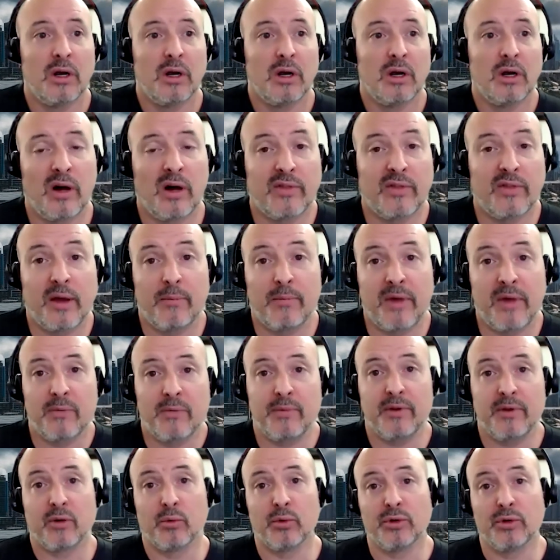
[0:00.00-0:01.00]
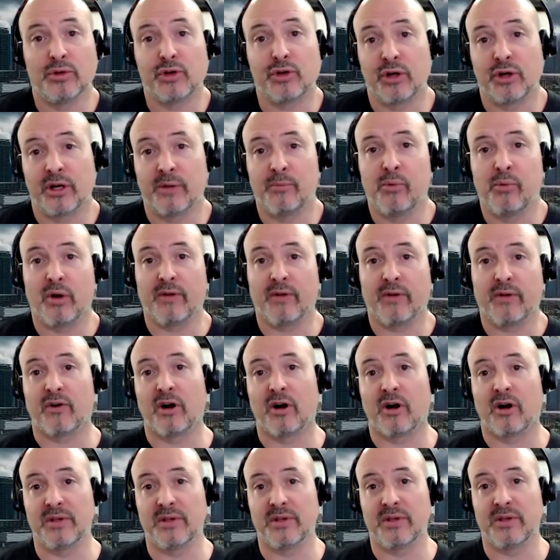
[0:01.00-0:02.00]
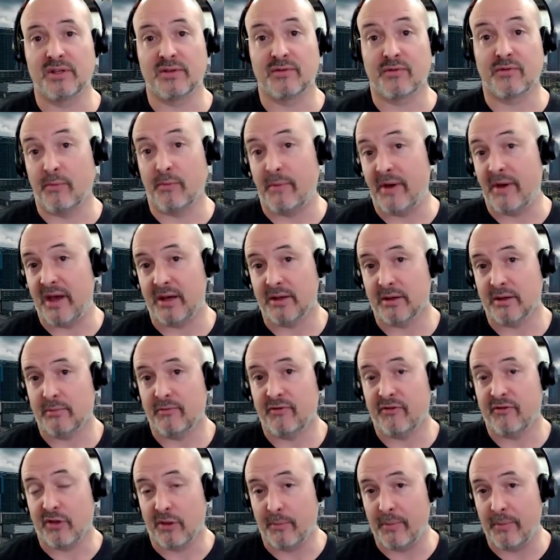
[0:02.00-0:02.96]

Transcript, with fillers: wow, that might've been a real turning point for our business for the better, for